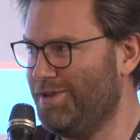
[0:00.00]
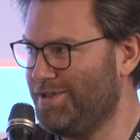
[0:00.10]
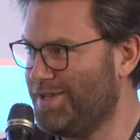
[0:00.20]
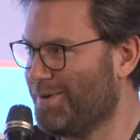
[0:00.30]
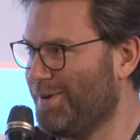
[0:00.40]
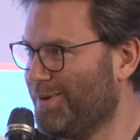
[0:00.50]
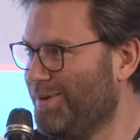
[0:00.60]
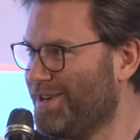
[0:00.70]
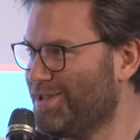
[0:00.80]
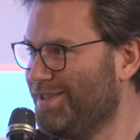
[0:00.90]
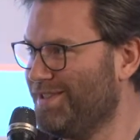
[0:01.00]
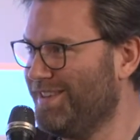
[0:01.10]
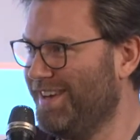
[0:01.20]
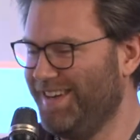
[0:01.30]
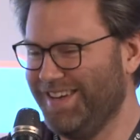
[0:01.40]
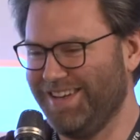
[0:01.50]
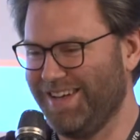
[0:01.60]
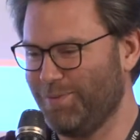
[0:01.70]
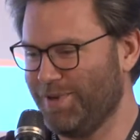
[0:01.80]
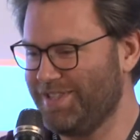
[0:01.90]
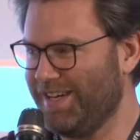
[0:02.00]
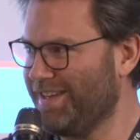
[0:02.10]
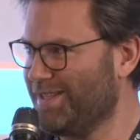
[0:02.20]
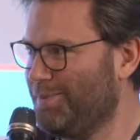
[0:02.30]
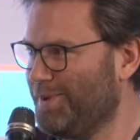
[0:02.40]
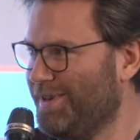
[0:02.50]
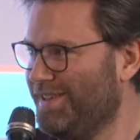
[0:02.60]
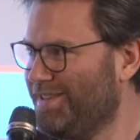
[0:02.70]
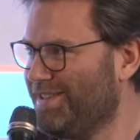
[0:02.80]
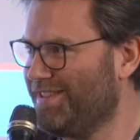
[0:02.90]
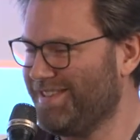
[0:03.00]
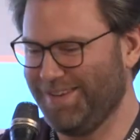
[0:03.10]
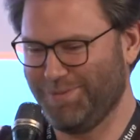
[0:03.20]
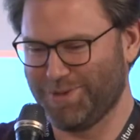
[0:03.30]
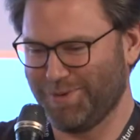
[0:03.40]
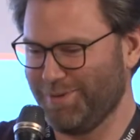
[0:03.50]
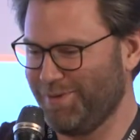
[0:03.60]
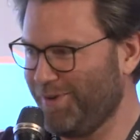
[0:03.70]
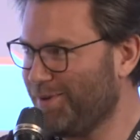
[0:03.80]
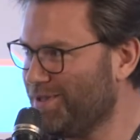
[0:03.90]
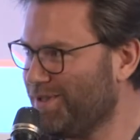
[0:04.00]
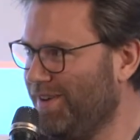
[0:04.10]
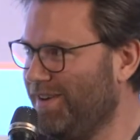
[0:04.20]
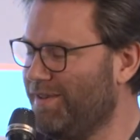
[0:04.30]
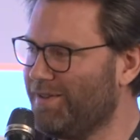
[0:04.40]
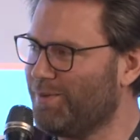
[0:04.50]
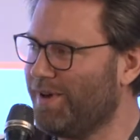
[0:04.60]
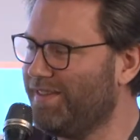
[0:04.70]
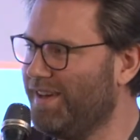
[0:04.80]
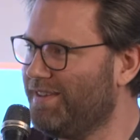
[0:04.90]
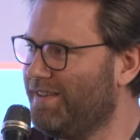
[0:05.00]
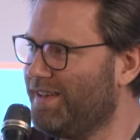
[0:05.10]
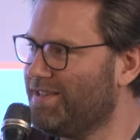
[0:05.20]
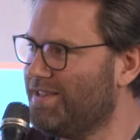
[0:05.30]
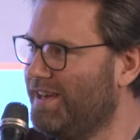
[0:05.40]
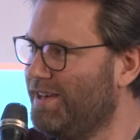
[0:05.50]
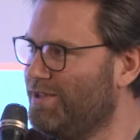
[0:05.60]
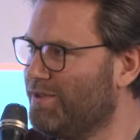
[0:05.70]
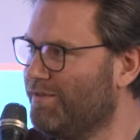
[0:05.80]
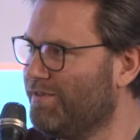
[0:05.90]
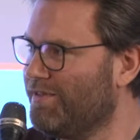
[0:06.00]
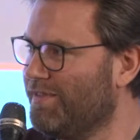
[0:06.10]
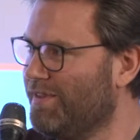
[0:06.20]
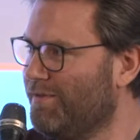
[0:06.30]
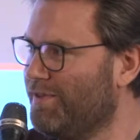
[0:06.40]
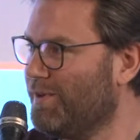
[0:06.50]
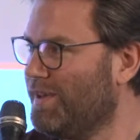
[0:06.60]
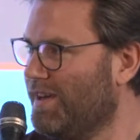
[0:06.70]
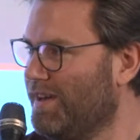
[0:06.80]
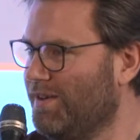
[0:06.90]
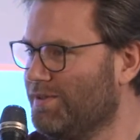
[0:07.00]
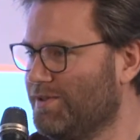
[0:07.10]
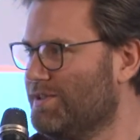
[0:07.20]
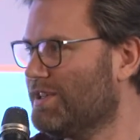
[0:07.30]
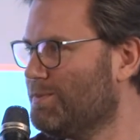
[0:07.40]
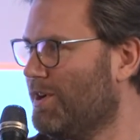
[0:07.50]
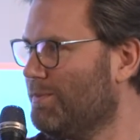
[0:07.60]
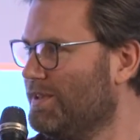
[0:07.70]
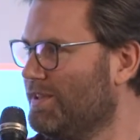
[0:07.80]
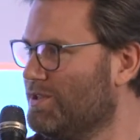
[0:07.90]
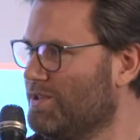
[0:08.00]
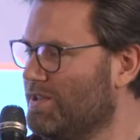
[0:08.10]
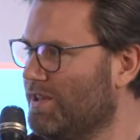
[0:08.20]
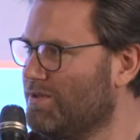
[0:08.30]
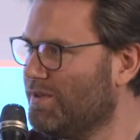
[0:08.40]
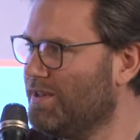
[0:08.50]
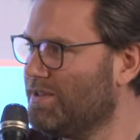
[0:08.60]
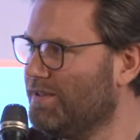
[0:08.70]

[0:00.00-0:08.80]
0 questions. Like, what's that experience? Which one do we focus on? I think we're at that stage of figuring that out. So it's an experimentation stage for us.